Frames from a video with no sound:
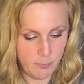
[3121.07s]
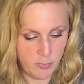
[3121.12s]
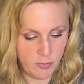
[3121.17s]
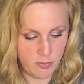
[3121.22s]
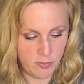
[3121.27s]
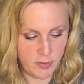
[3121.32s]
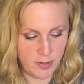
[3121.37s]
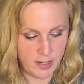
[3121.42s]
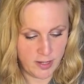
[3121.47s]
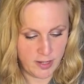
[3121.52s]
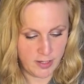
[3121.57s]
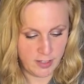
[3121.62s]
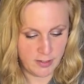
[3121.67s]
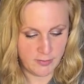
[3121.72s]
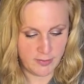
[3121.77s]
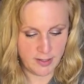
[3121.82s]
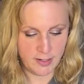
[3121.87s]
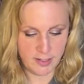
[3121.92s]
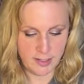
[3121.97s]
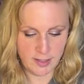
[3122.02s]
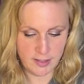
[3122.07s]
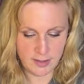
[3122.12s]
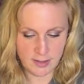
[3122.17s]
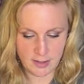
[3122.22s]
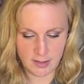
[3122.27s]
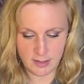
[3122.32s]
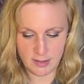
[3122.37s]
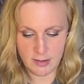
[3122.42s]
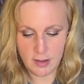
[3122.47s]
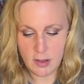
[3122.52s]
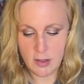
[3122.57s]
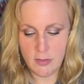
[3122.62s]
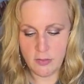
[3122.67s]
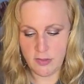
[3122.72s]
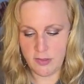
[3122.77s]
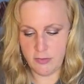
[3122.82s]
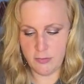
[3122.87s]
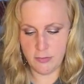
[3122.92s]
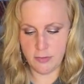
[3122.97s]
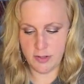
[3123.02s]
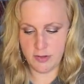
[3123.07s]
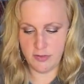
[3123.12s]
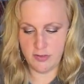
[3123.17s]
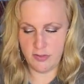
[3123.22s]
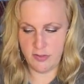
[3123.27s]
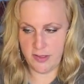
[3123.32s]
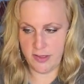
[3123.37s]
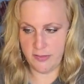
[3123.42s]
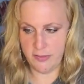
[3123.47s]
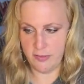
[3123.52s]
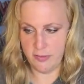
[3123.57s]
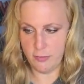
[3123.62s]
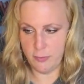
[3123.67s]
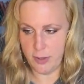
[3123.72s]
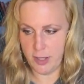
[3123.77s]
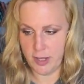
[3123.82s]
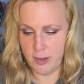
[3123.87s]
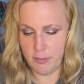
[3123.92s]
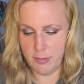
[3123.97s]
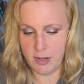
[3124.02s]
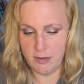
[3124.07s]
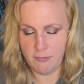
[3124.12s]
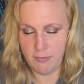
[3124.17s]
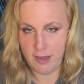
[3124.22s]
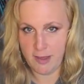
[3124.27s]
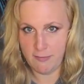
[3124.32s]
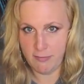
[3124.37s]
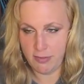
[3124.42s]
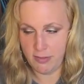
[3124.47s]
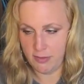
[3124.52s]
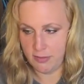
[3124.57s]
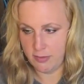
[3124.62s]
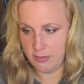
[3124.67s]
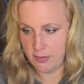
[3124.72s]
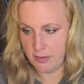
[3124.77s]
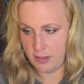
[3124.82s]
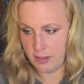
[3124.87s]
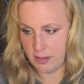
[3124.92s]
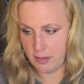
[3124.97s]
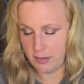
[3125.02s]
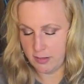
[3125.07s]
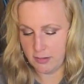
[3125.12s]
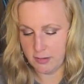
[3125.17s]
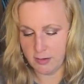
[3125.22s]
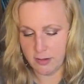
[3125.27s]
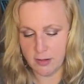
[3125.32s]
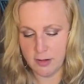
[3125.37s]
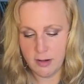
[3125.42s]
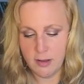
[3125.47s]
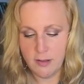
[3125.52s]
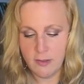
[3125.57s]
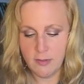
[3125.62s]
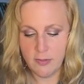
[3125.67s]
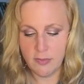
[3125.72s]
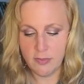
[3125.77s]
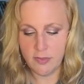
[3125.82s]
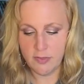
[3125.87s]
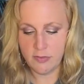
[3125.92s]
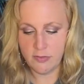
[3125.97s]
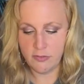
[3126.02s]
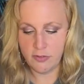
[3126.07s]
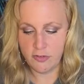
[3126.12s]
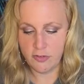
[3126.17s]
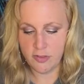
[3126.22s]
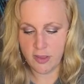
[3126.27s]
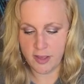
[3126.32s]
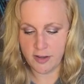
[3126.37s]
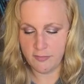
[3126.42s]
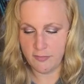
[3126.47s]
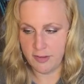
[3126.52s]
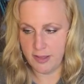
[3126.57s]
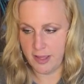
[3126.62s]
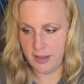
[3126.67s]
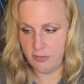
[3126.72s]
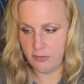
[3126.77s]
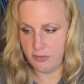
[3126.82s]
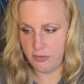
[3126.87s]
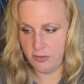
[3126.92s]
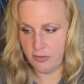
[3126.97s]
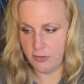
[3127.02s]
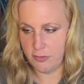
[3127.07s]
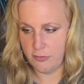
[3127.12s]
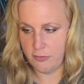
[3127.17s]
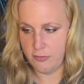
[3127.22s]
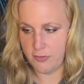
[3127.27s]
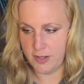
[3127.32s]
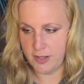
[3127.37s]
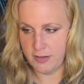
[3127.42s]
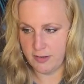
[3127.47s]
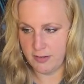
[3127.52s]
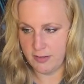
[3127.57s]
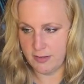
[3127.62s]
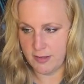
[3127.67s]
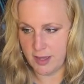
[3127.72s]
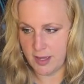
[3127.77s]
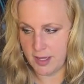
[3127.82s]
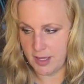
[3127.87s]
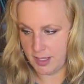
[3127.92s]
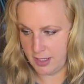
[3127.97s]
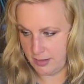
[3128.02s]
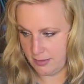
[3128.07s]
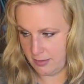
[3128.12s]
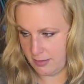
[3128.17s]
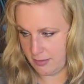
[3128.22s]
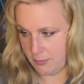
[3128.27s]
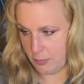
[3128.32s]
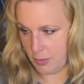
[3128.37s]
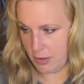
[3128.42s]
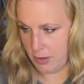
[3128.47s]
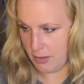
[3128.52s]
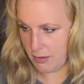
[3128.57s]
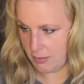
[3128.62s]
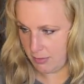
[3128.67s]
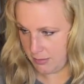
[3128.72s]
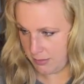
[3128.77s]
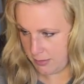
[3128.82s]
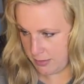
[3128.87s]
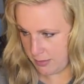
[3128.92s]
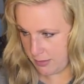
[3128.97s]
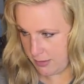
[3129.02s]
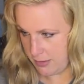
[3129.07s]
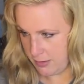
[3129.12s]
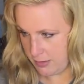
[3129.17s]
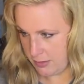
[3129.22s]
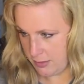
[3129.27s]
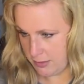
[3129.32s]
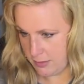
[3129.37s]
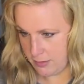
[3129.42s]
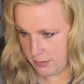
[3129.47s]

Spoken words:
So I had to get these. These are on sale as well, but I have these sitting here. This just kind of, again, just little fun designs, some color.